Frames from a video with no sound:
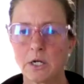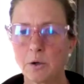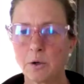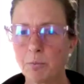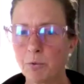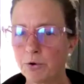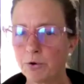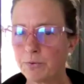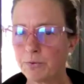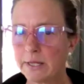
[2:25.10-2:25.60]

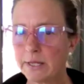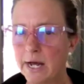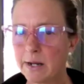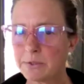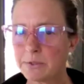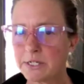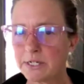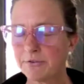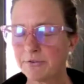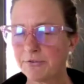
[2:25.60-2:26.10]
Tick-borne
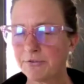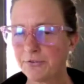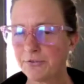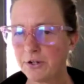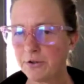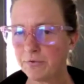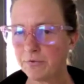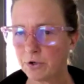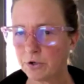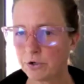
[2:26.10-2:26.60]
relapsing
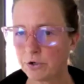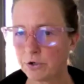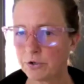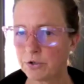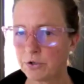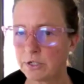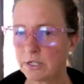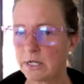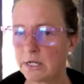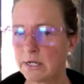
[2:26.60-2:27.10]

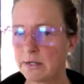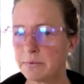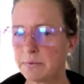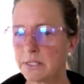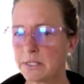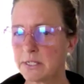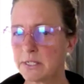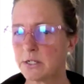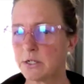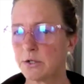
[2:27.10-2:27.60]
fever,
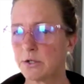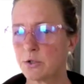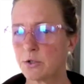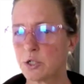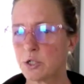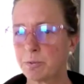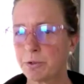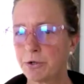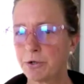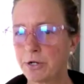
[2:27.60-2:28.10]
that's another
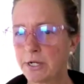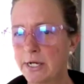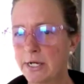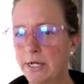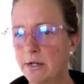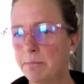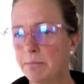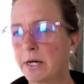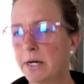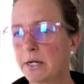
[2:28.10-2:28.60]

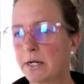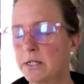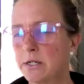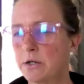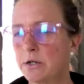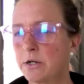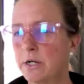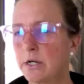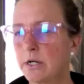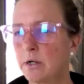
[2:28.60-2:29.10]
spirochete
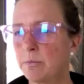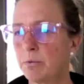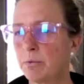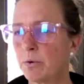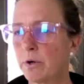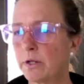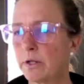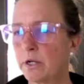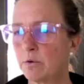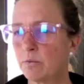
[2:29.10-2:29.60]
bacteria,
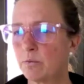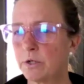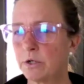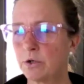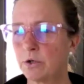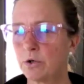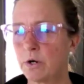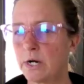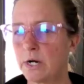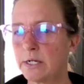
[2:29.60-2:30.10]
Borrelia
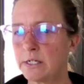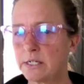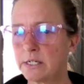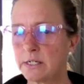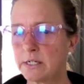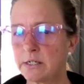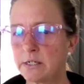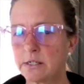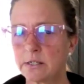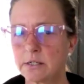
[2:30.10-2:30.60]

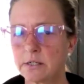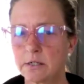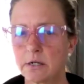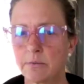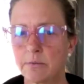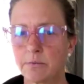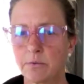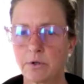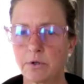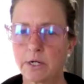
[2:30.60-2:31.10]
recurrentis,
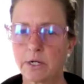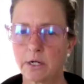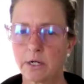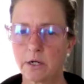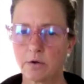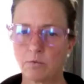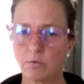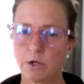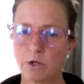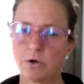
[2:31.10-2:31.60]
and you're
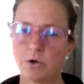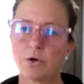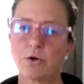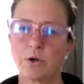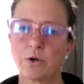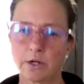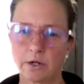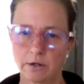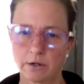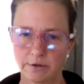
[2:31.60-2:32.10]
getting a
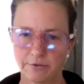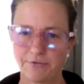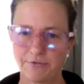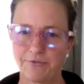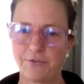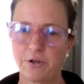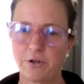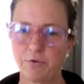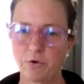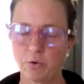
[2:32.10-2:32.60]
recurring
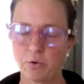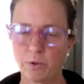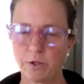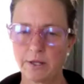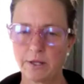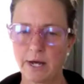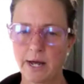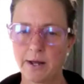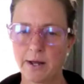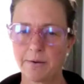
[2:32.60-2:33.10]
fever
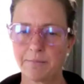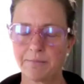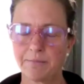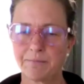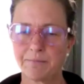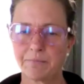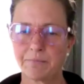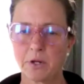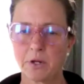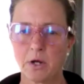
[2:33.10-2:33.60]
with that.
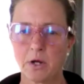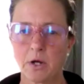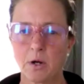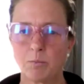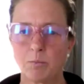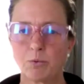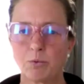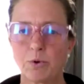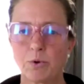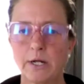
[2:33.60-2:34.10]

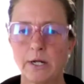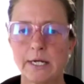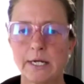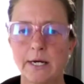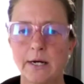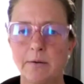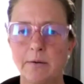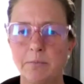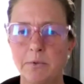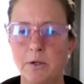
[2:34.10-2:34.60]

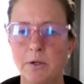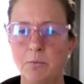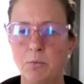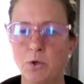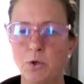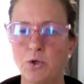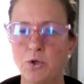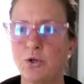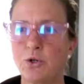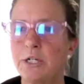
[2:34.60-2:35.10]
Borrelia
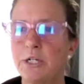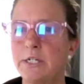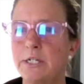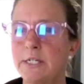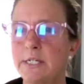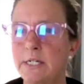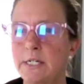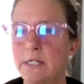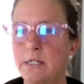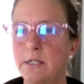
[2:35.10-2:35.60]
miyamotoi
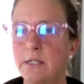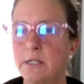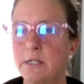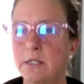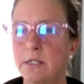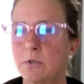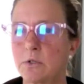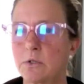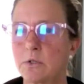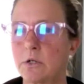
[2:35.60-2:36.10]
disease,
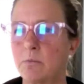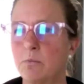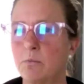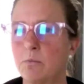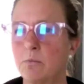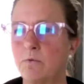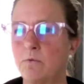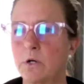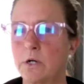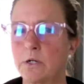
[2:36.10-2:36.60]
just
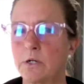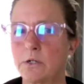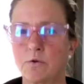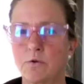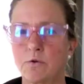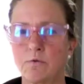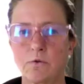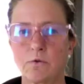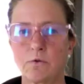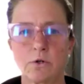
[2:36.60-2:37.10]
move you guys
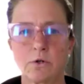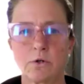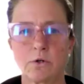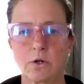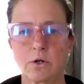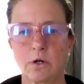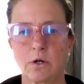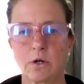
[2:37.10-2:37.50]
over.